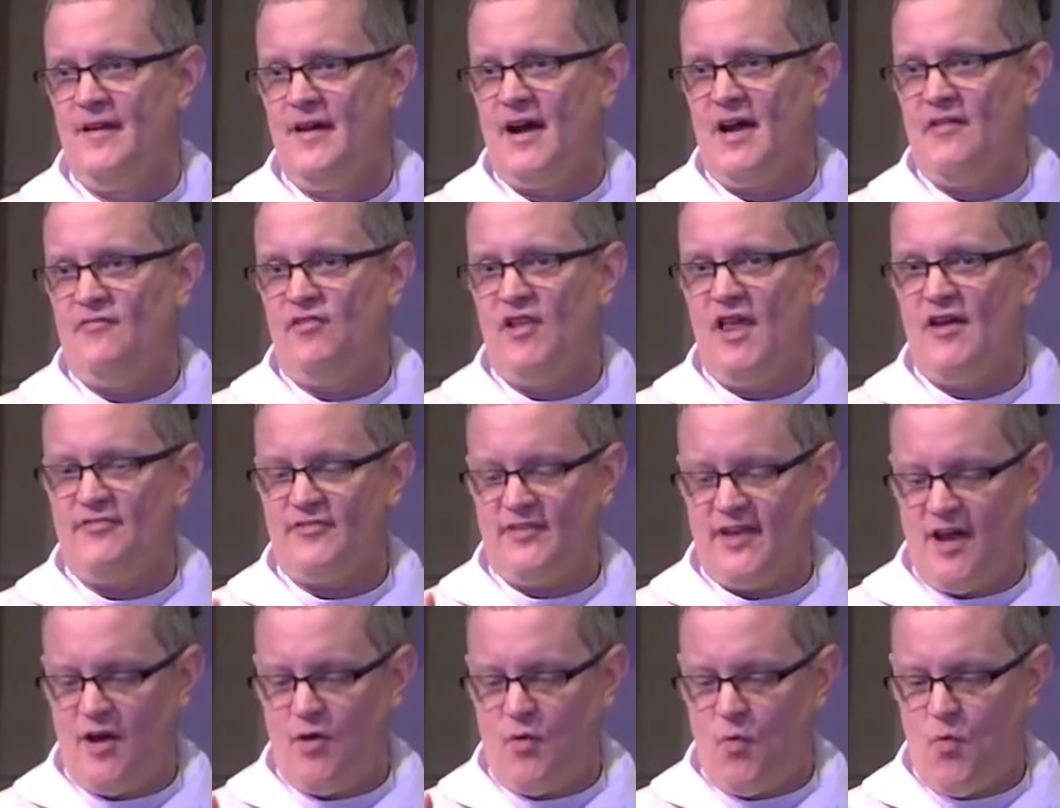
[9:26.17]
I've
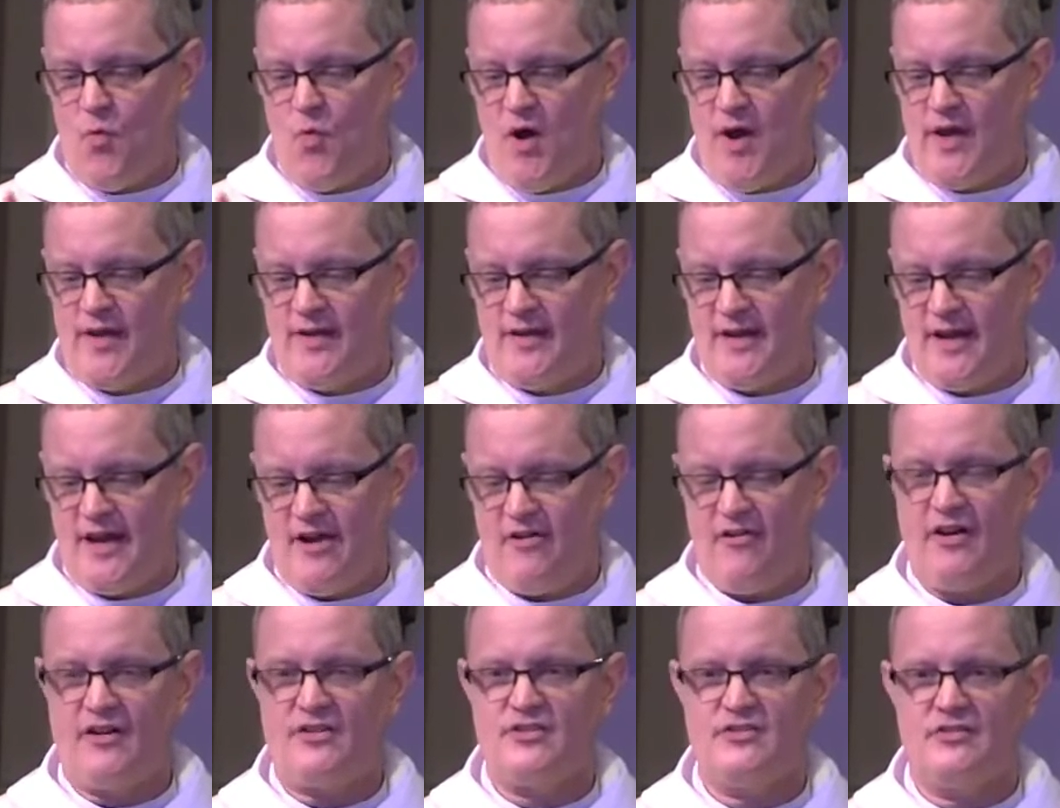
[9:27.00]
left out one
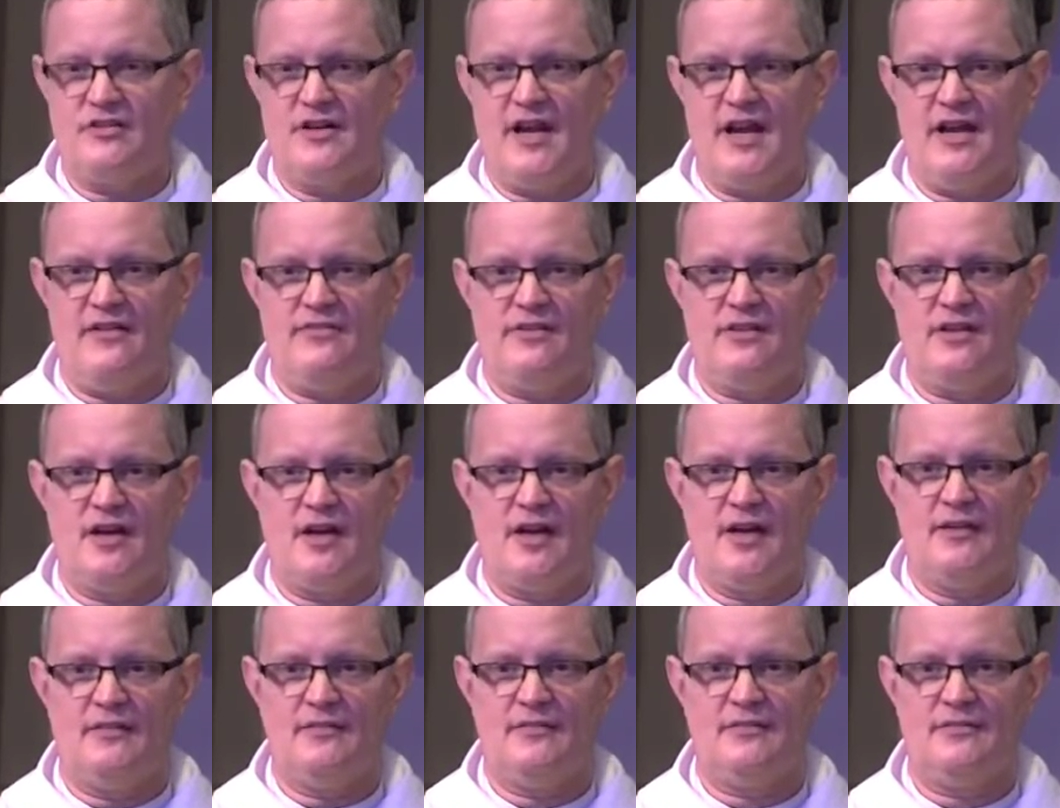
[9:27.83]
character, haven't
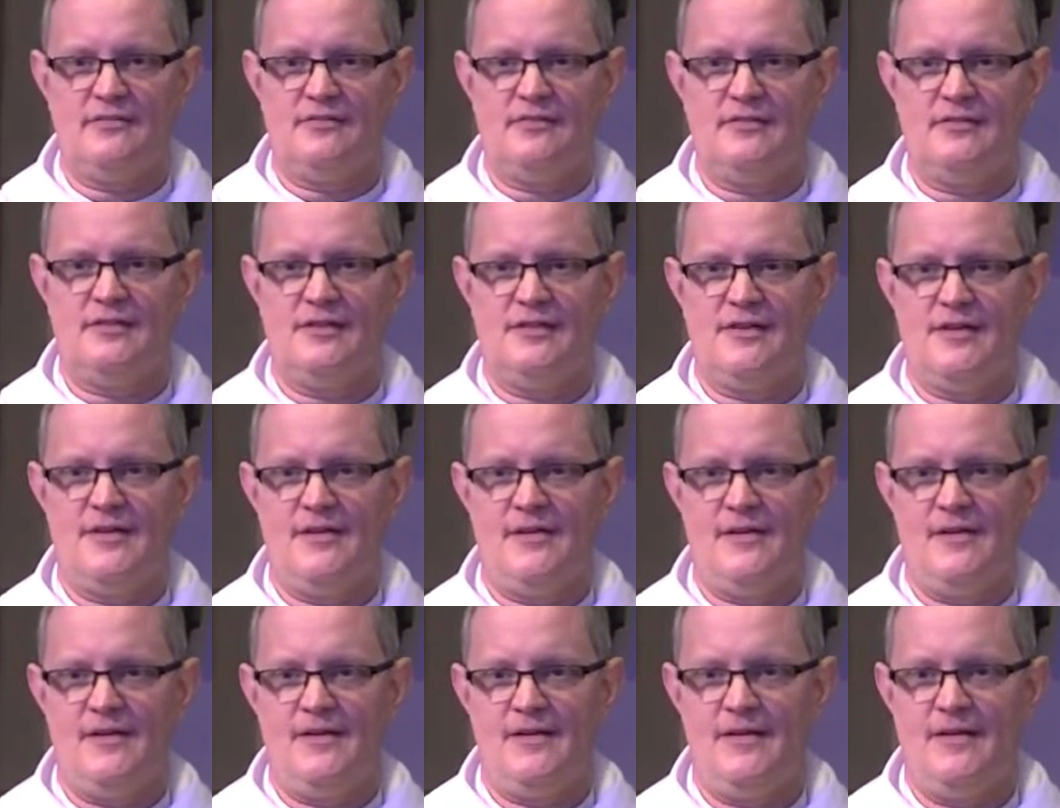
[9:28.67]
I?
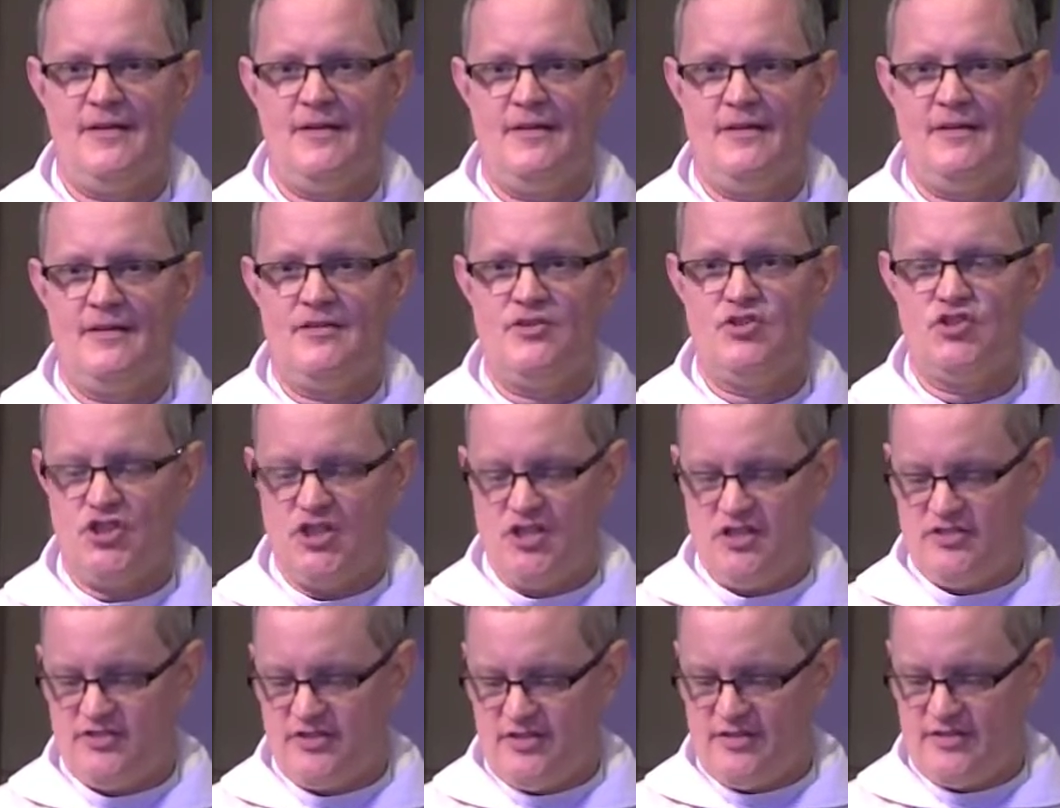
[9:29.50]

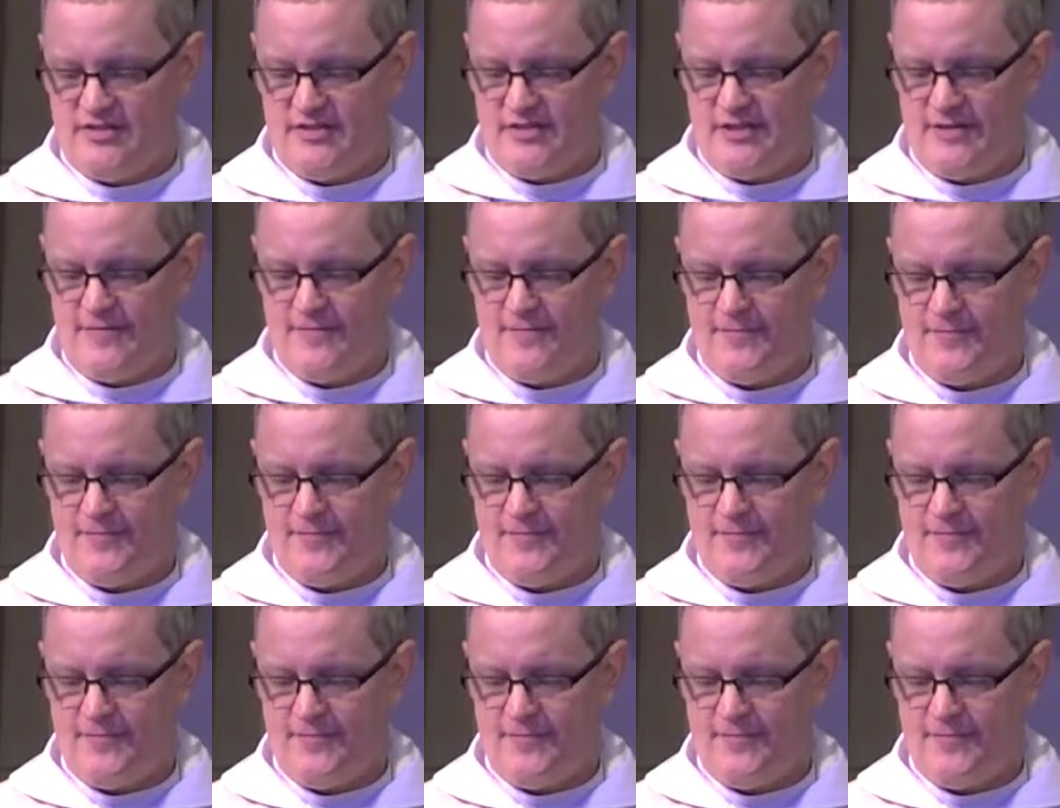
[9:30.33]
Jesus.